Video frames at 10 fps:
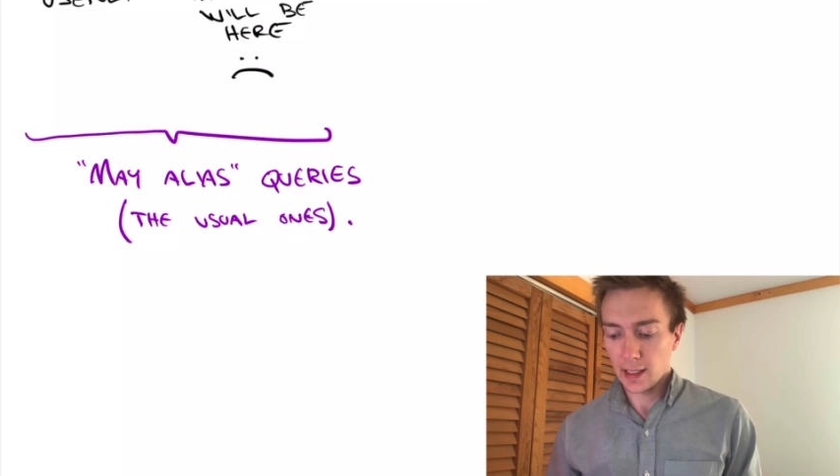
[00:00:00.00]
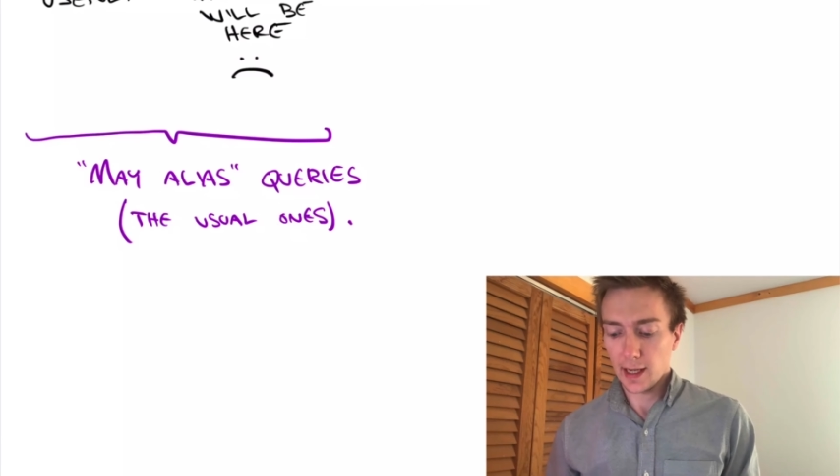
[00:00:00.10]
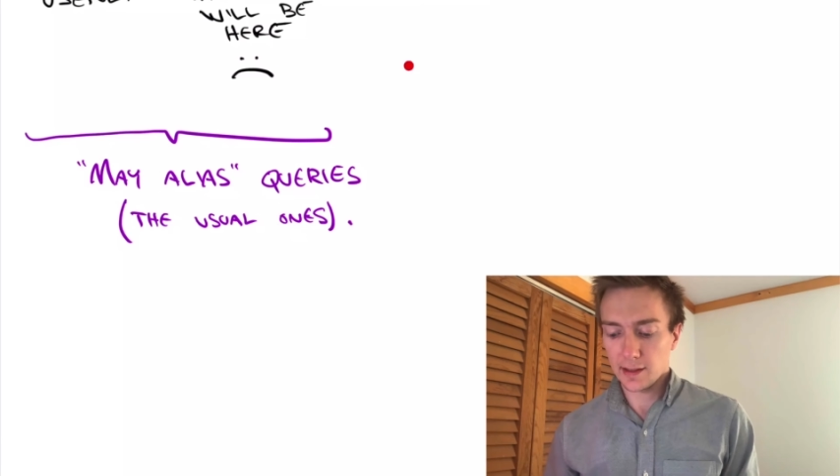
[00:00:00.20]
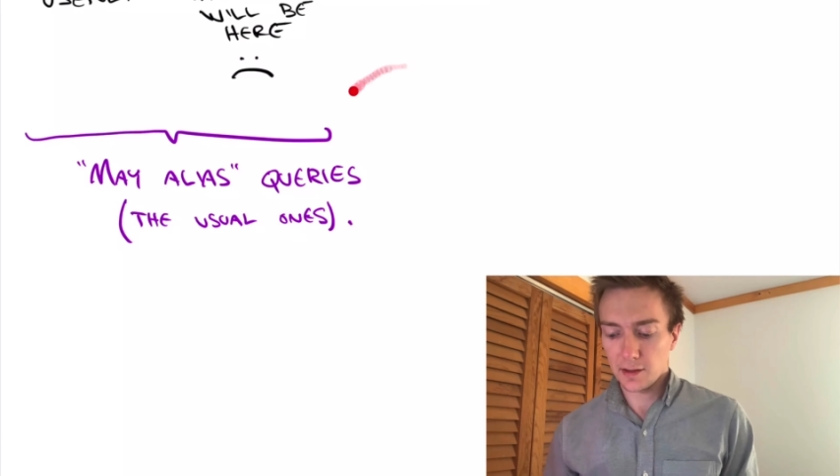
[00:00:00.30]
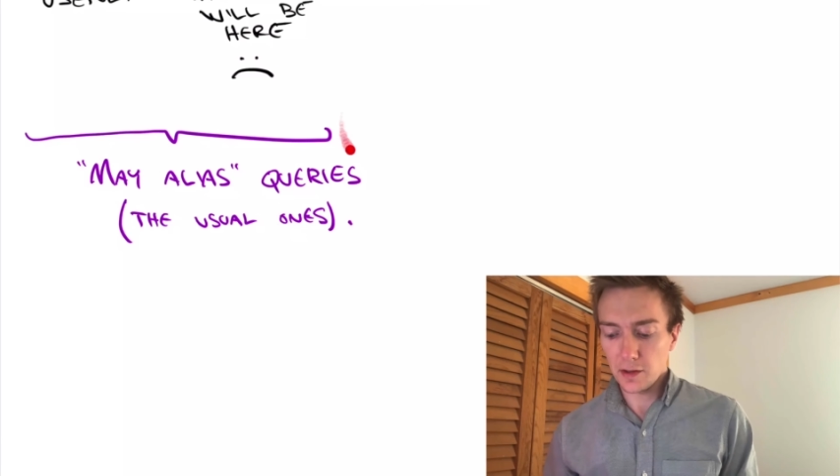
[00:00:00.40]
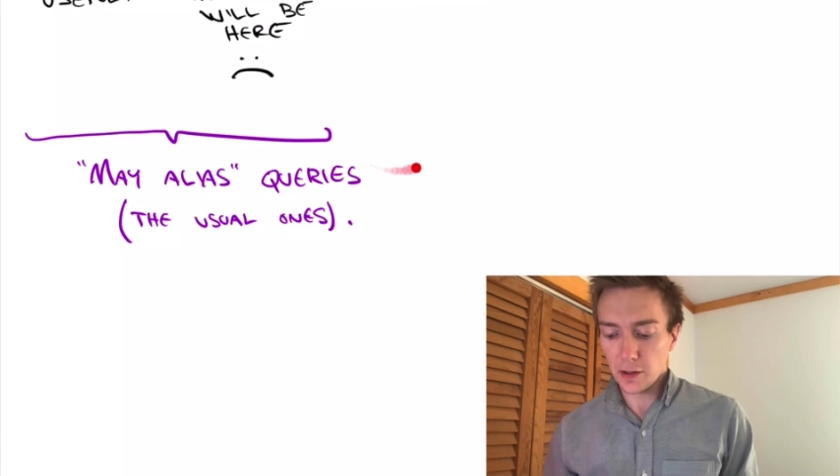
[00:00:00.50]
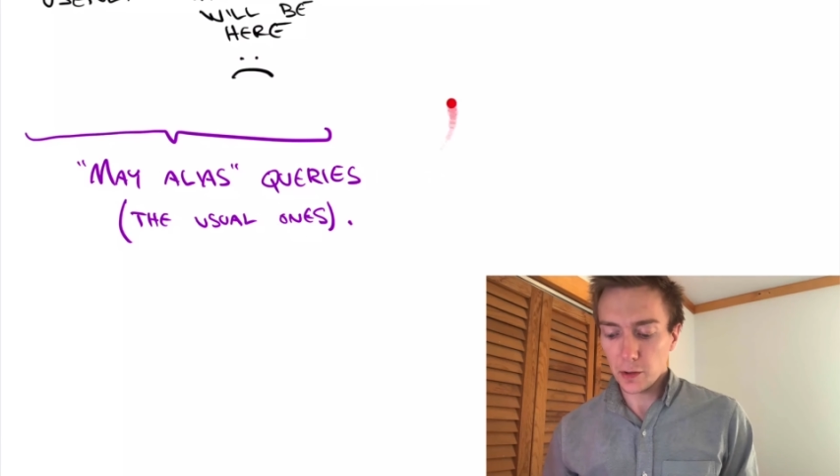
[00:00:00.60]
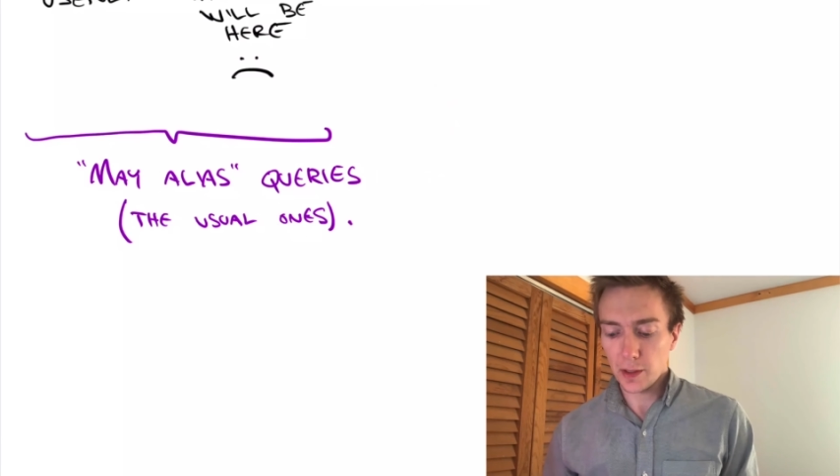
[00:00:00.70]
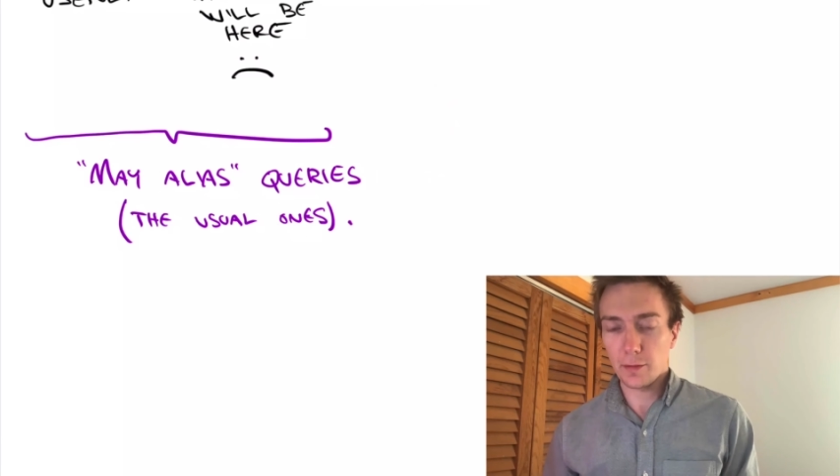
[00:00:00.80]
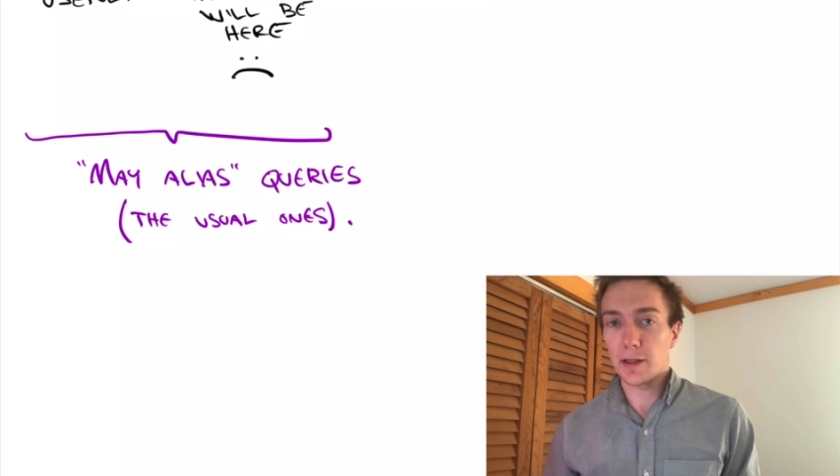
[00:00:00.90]
and
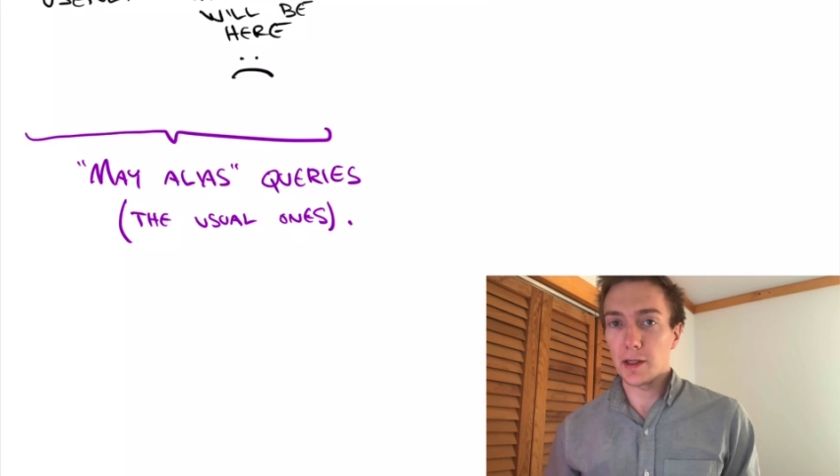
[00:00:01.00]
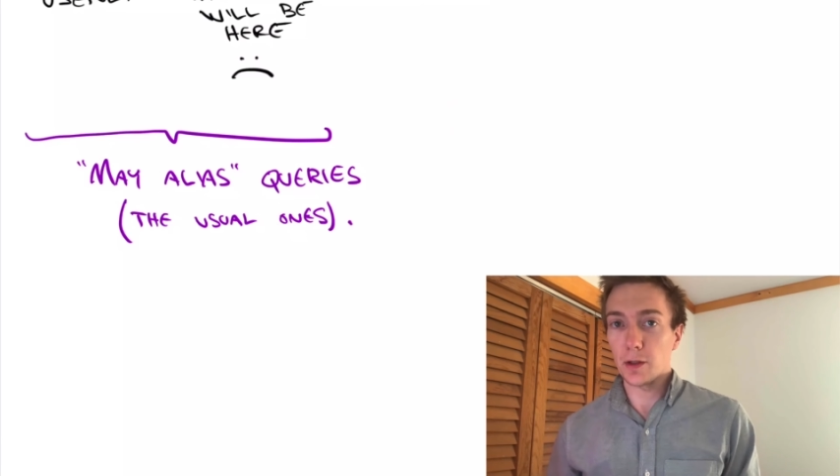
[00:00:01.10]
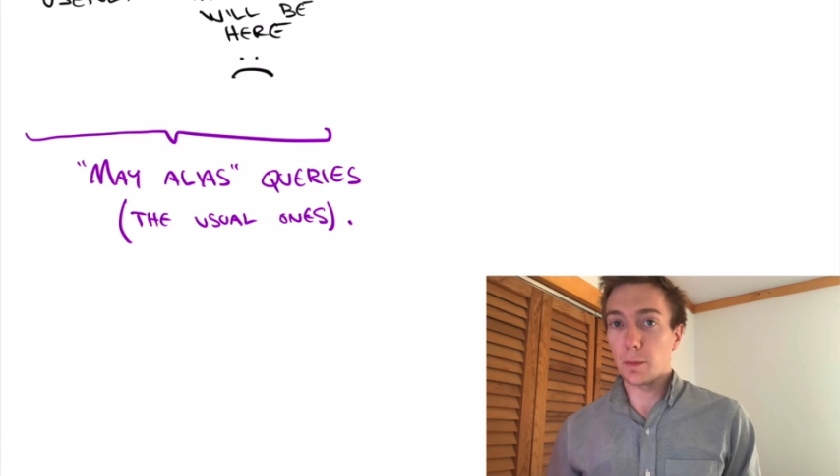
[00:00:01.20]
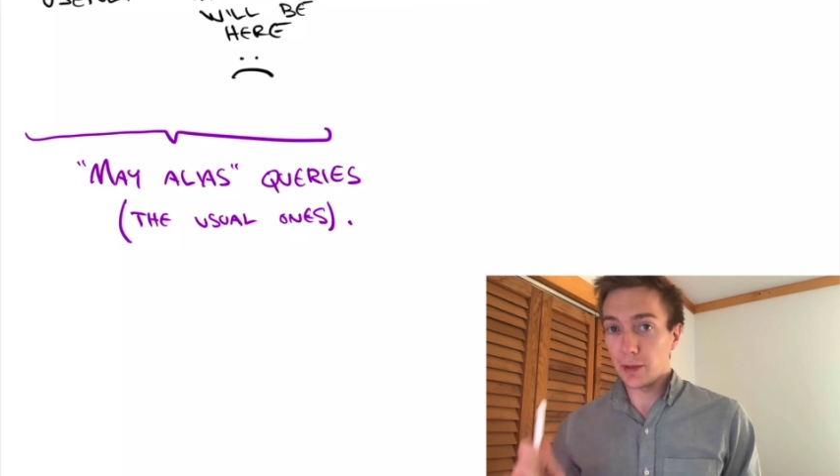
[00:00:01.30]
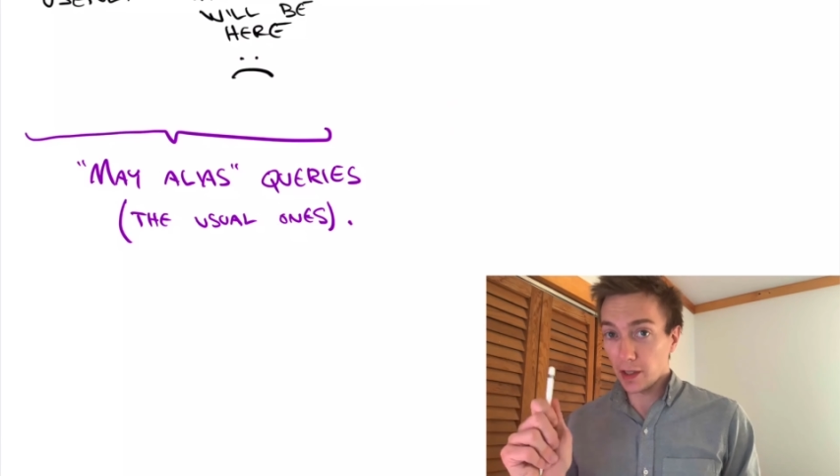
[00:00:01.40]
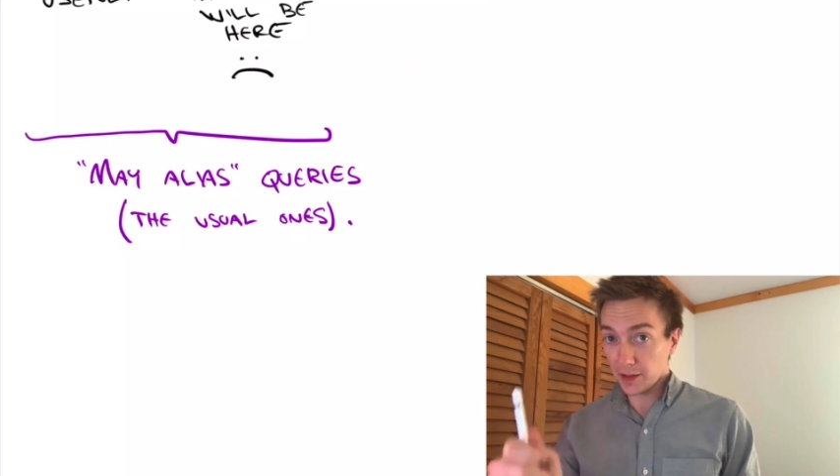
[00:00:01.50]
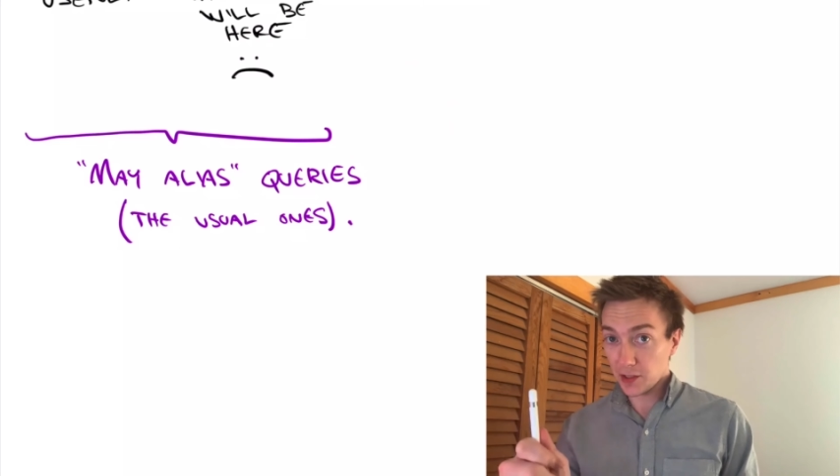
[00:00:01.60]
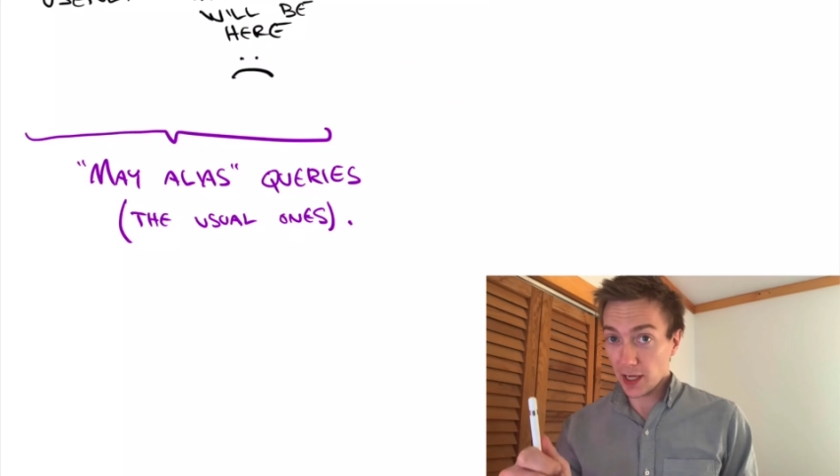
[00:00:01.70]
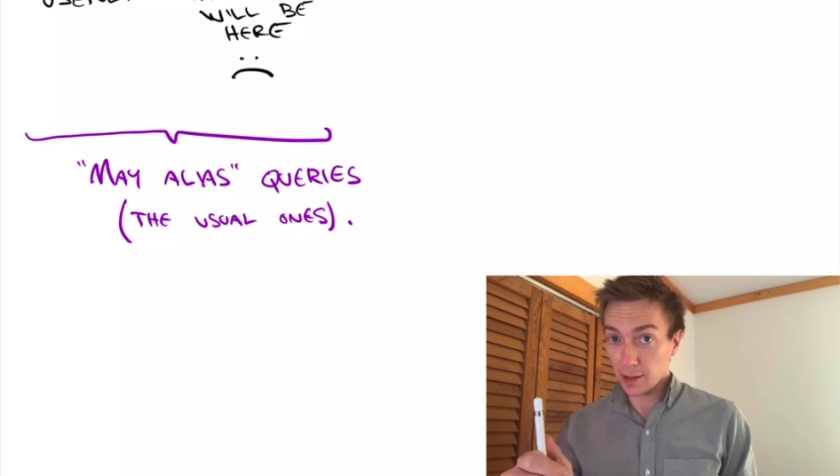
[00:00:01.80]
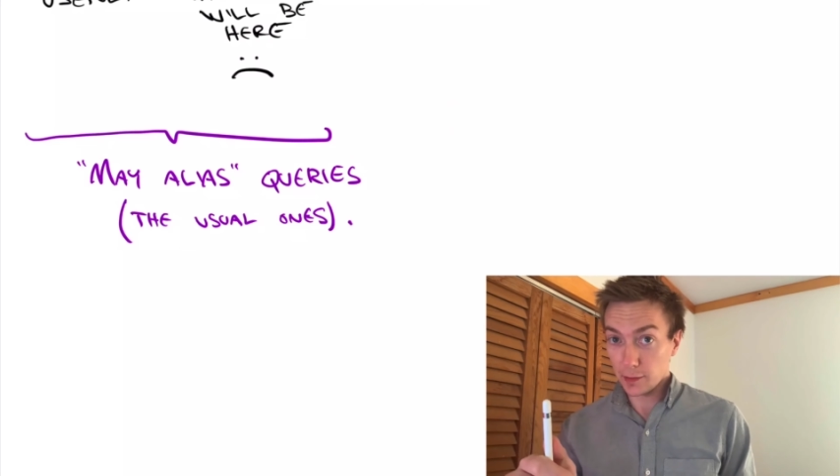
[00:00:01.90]
no if we know beyond a
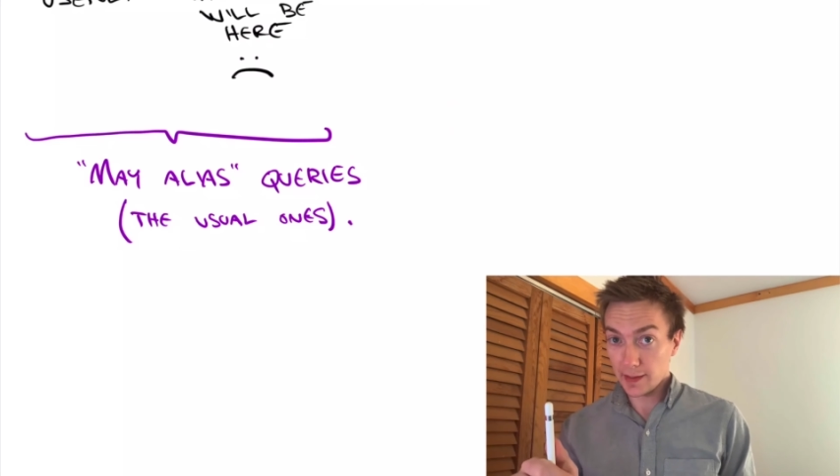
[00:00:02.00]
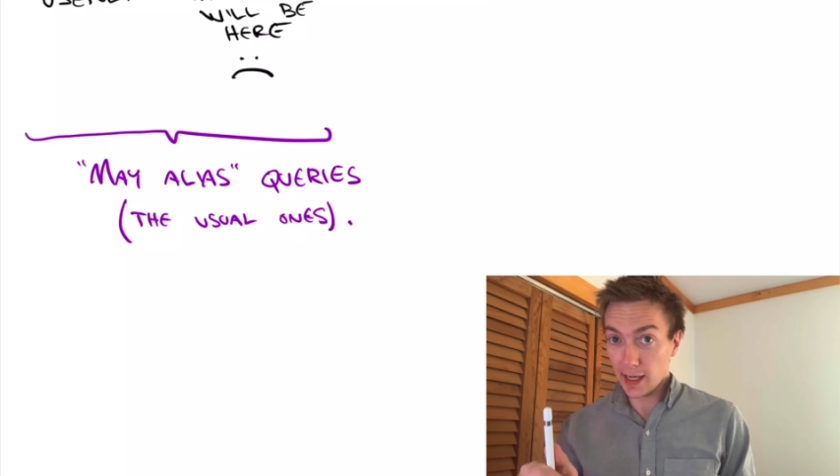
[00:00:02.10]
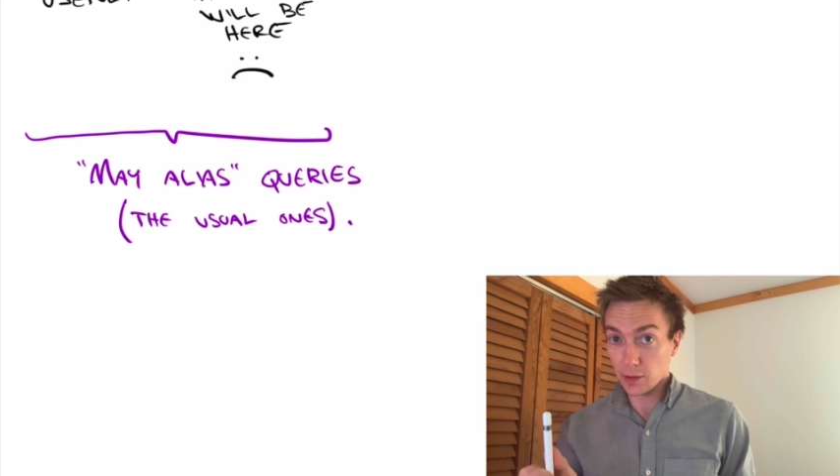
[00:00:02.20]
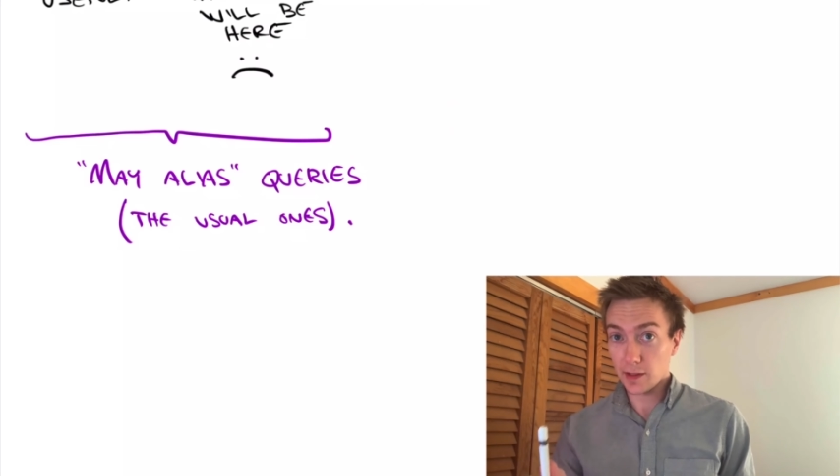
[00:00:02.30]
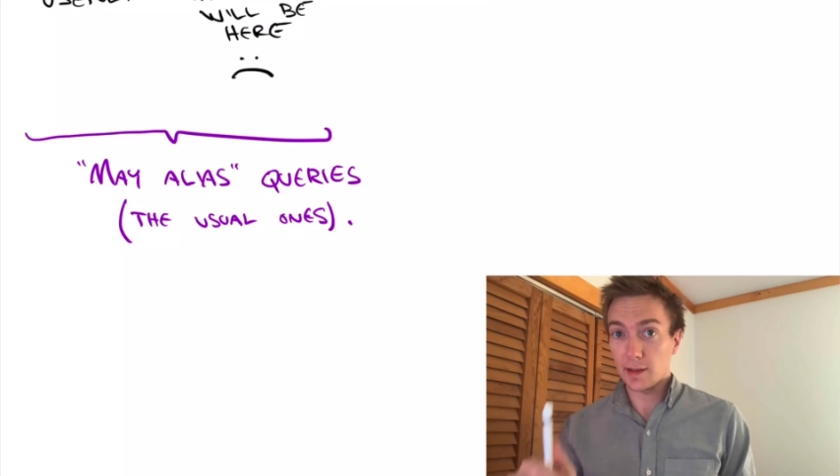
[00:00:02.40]
shadow of a doubt